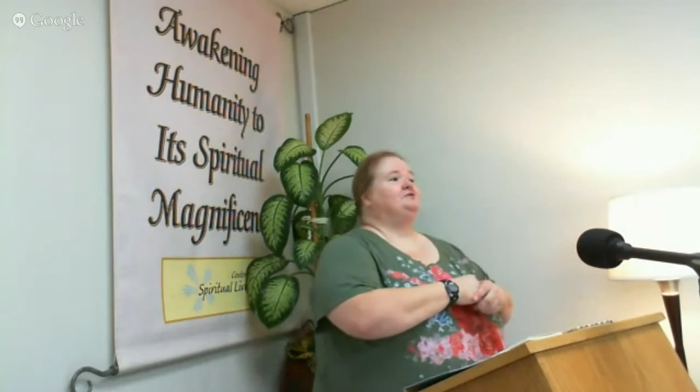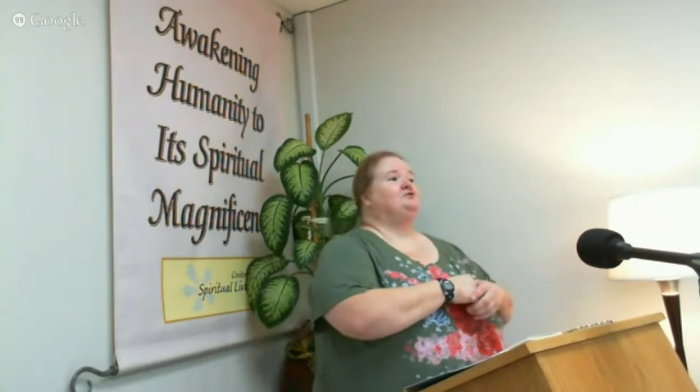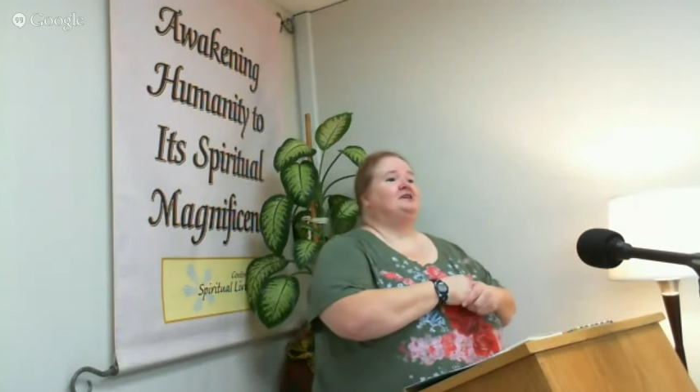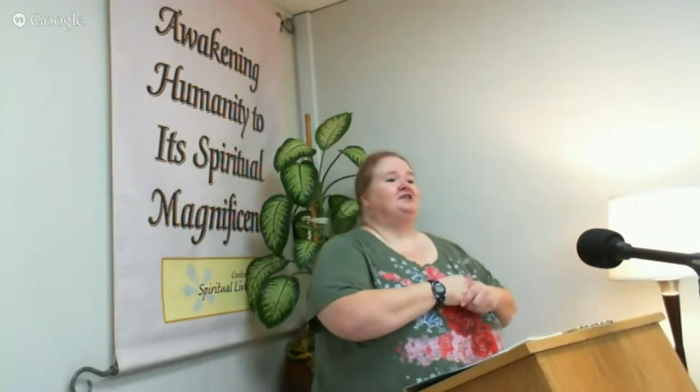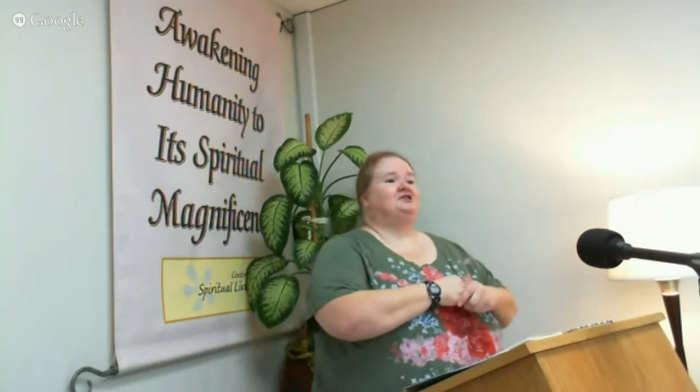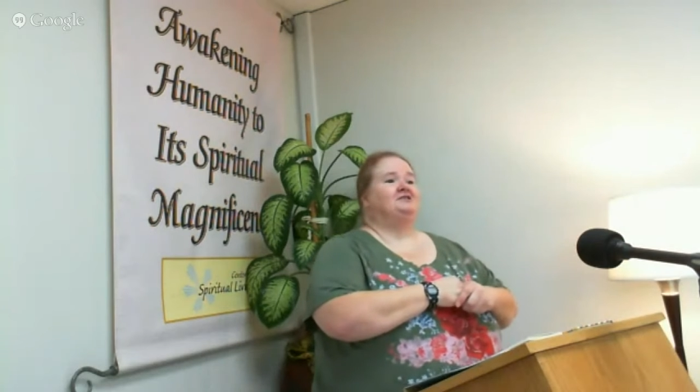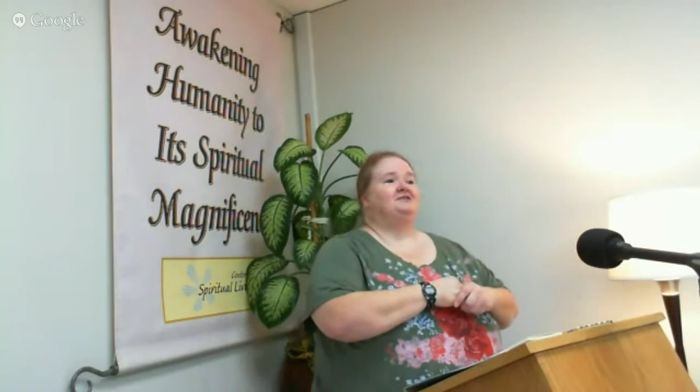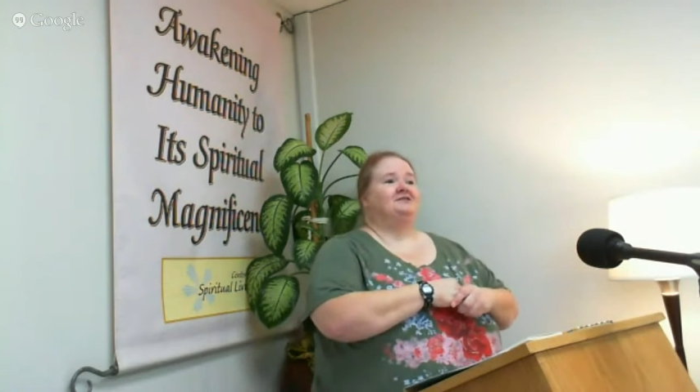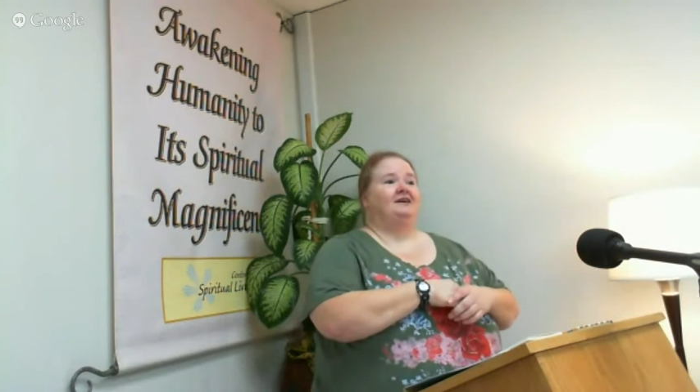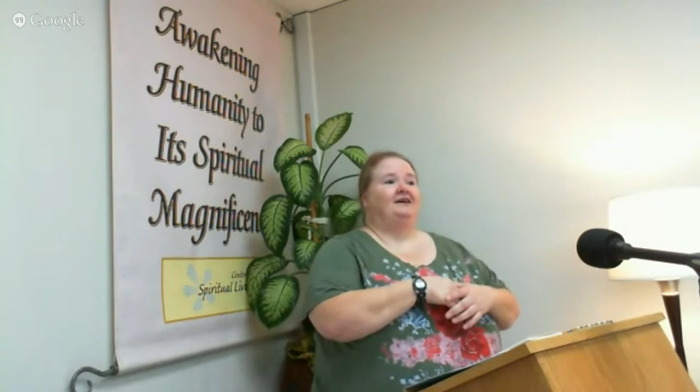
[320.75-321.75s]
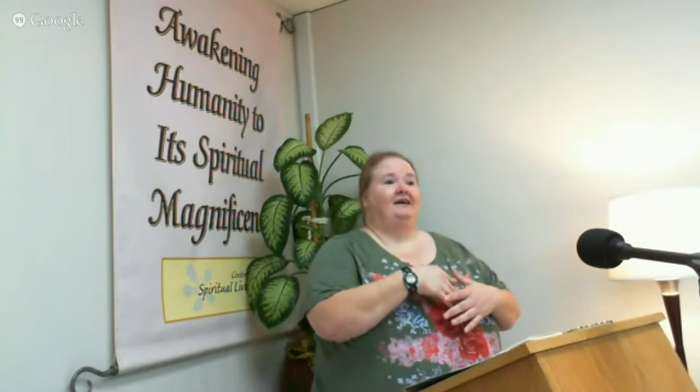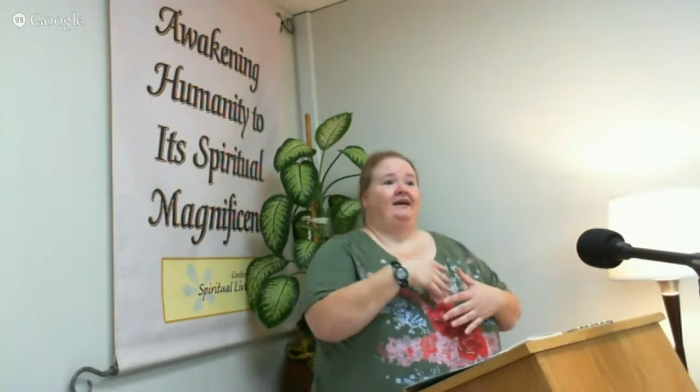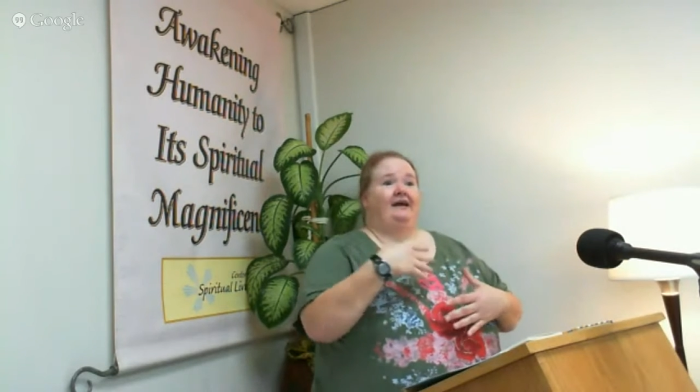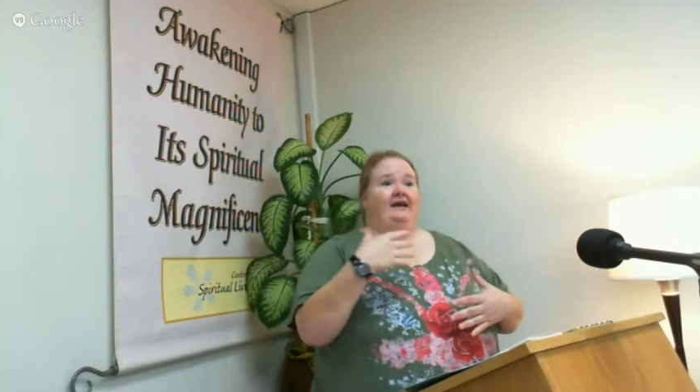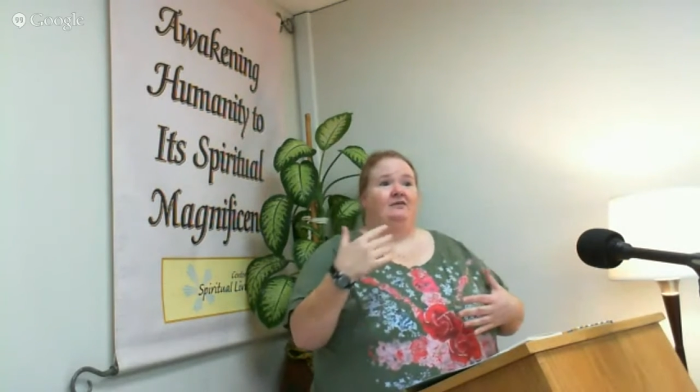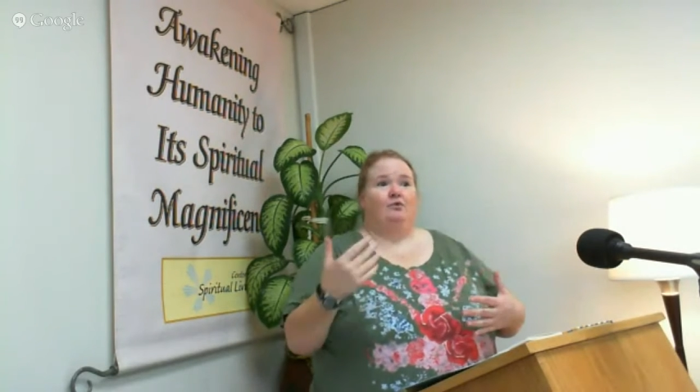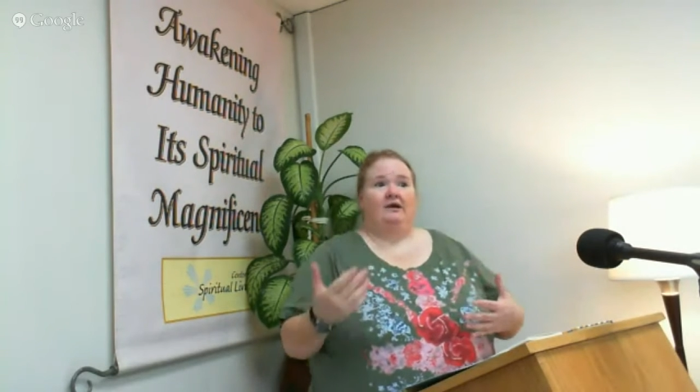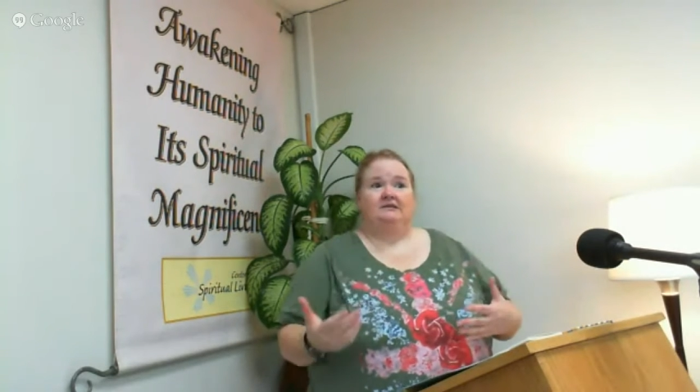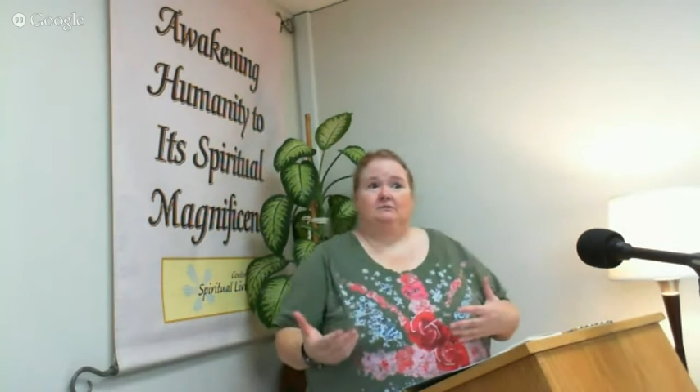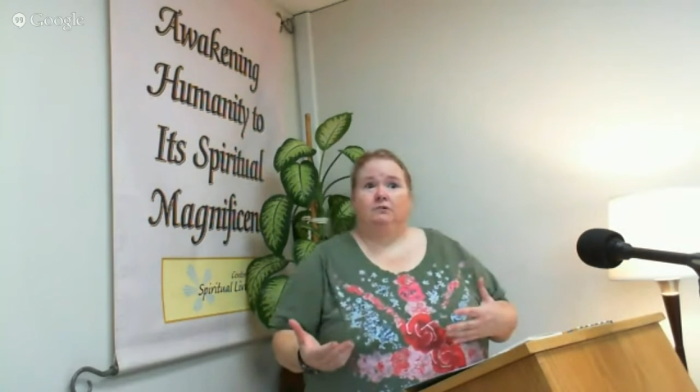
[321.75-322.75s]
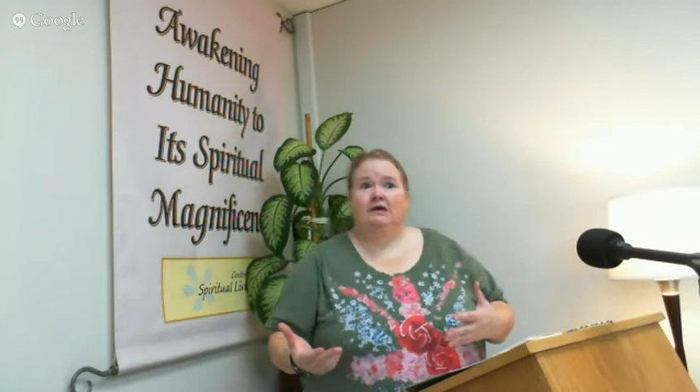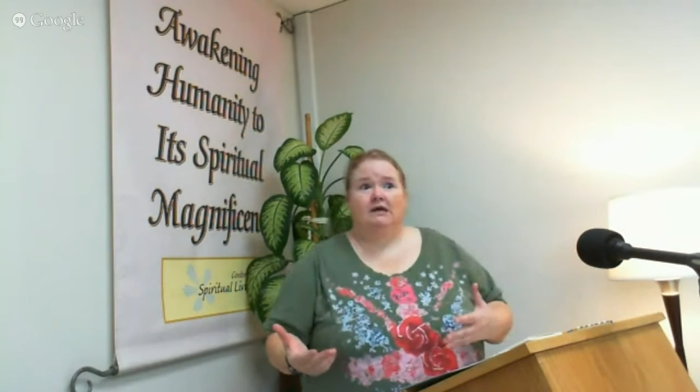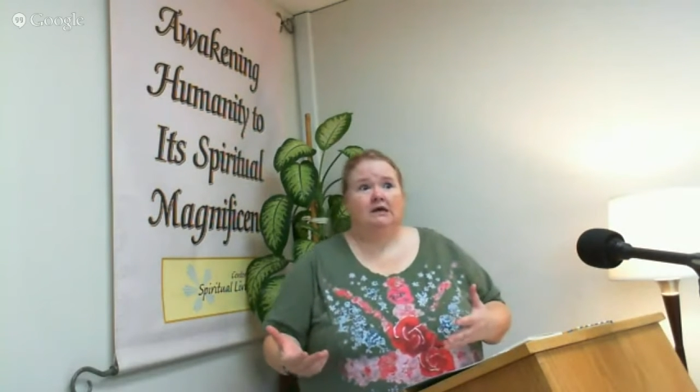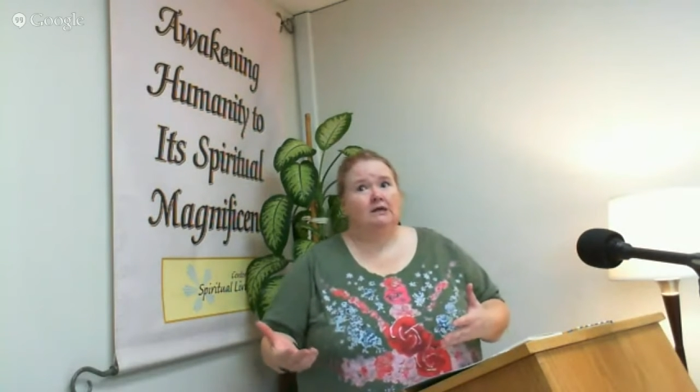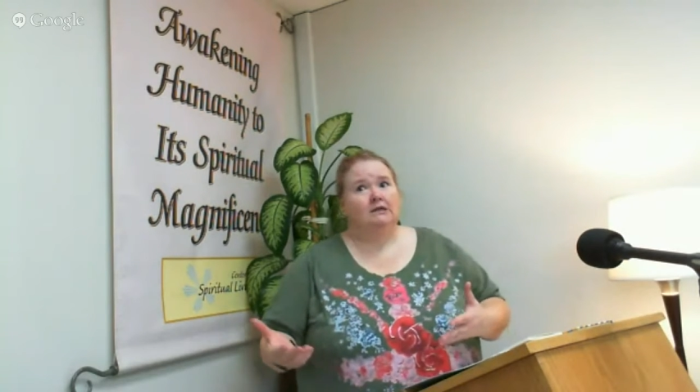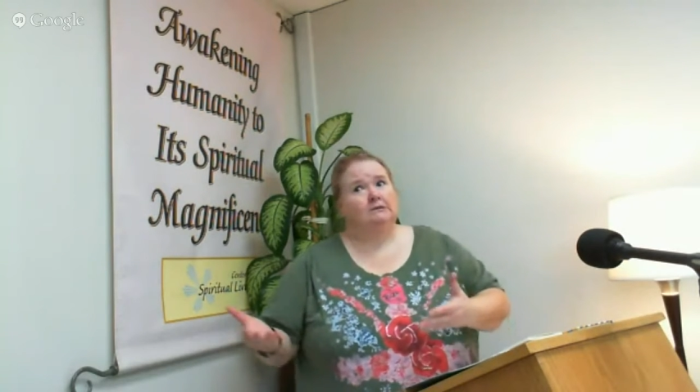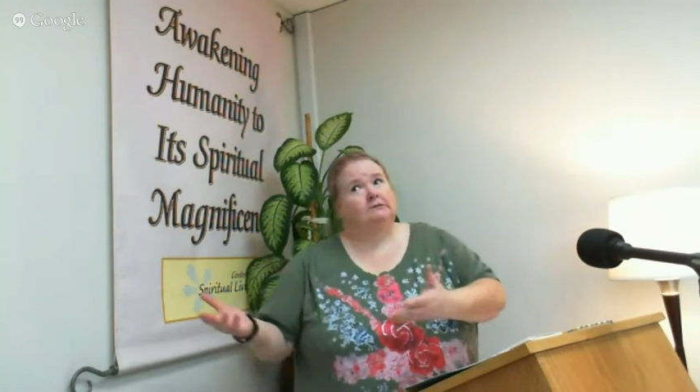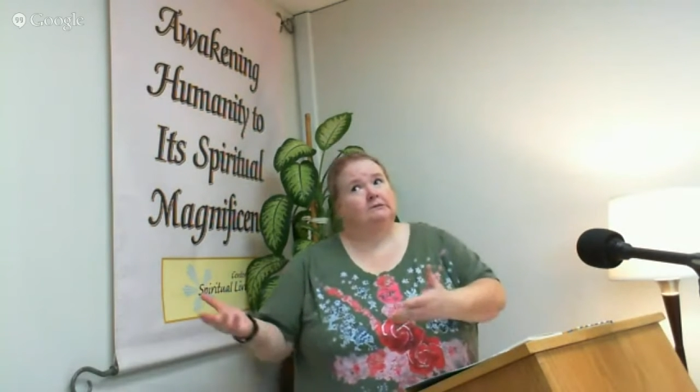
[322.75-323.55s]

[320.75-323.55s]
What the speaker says: traditions? And the bride said, well,